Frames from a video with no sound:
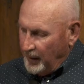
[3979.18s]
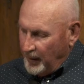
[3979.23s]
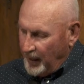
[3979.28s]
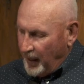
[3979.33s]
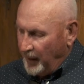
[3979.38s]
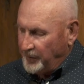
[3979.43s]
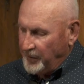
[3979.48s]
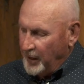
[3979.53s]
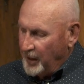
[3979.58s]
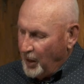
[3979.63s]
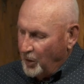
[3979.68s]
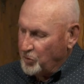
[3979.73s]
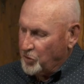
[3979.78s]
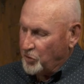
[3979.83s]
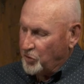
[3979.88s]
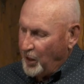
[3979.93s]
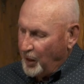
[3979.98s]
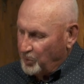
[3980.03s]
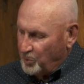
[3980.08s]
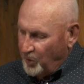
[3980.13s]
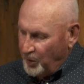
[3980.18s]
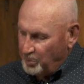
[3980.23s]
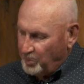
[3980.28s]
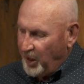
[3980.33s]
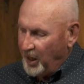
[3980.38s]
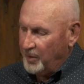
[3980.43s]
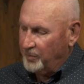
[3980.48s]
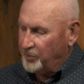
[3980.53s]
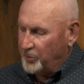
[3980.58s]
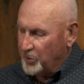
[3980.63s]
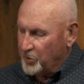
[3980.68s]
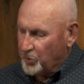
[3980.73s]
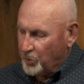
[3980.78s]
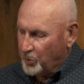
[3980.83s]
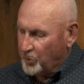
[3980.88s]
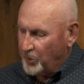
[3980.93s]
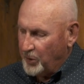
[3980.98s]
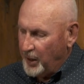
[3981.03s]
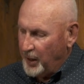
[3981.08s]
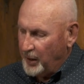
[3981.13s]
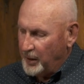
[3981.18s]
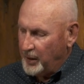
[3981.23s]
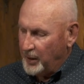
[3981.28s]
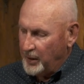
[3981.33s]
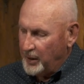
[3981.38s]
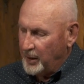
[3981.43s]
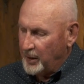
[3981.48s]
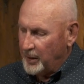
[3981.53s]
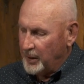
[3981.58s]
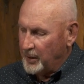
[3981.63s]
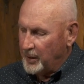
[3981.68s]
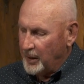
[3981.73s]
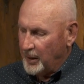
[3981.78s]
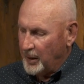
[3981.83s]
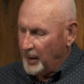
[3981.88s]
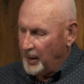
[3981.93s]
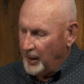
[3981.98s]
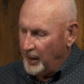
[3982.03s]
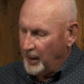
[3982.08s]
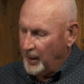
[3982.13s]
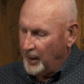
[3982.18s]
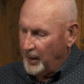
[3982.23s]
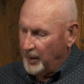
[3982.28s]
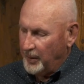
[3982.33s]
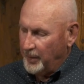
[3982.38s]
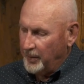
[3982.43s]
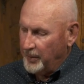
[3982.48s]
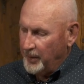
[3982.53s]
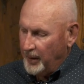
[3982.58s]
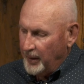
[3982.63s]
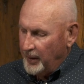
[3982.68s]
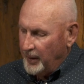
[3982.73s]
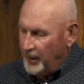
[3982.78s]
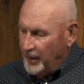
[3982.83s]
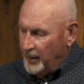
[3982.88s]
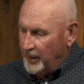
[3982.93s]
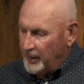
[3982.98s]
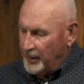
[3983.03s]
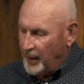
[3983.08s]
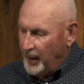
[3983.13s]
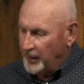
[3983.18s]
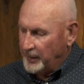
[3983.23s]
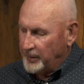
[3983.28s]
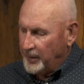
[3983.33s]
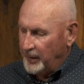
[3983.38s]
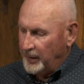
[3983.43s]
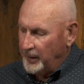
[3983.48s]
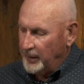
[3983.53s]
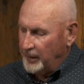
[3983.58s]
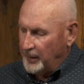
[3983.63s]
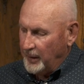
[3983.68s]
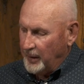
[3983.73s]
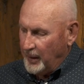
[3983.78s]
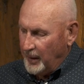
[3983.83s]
At the outset, when Banff was created in uh, 19,